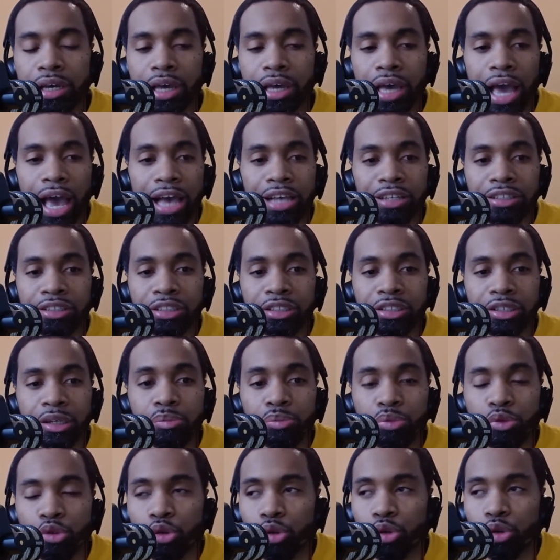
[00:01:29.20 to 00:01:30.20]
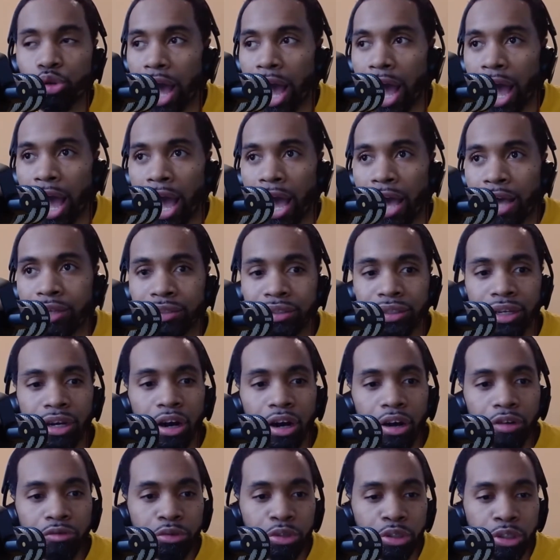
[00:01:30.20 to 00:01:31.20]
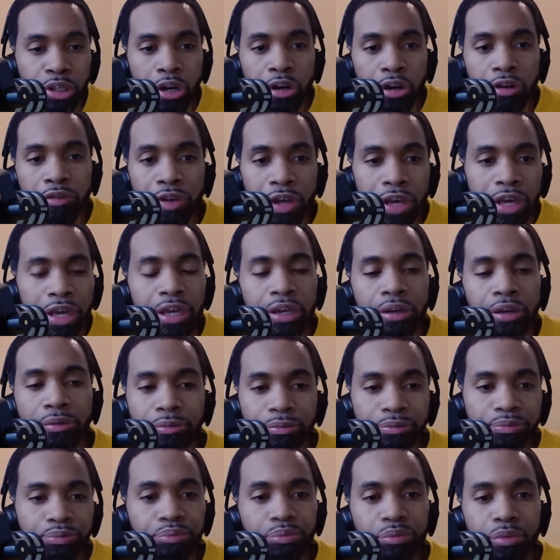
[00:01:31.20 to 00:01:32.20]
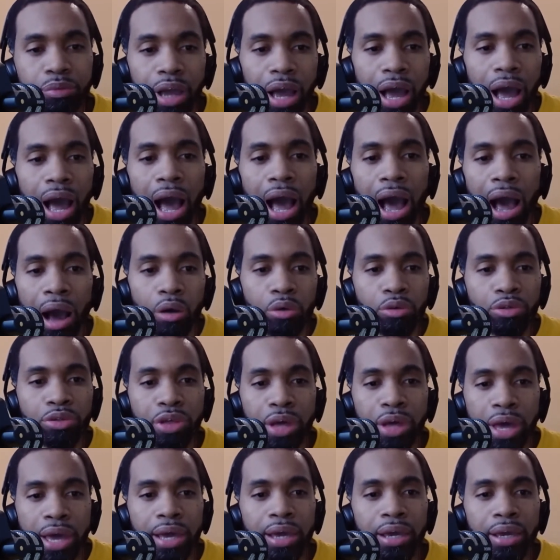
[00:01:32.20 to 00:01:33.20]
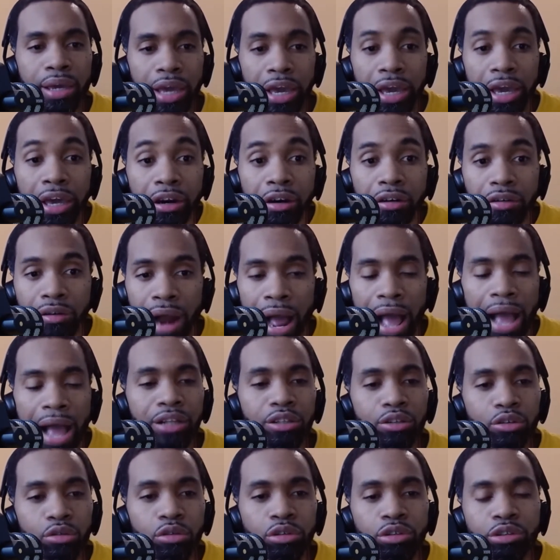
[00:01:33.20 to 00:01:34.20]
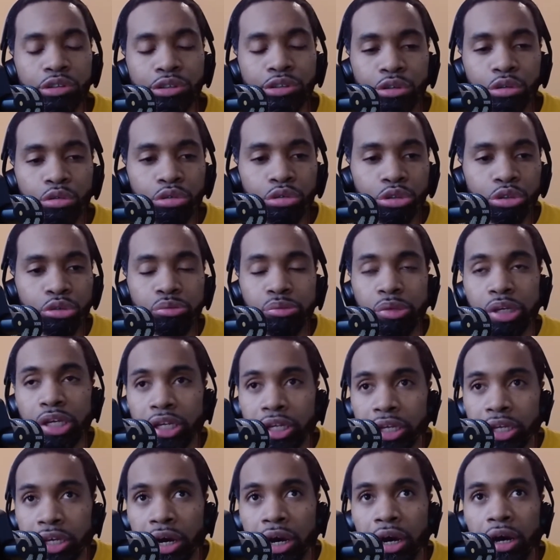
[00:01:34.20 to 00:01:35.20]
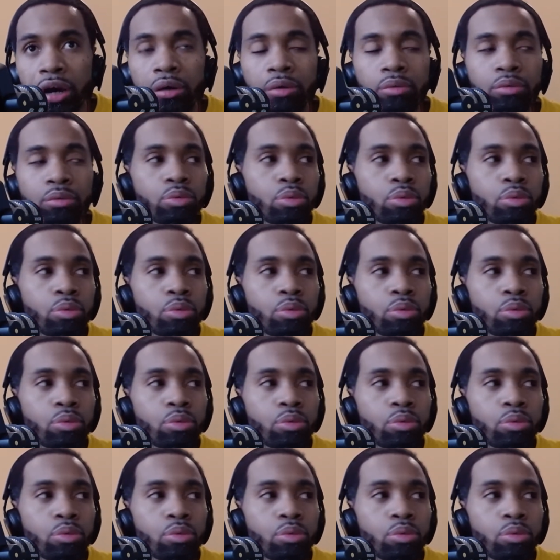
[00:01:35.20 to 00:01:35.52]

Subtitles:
as simple as observing how they interact on social media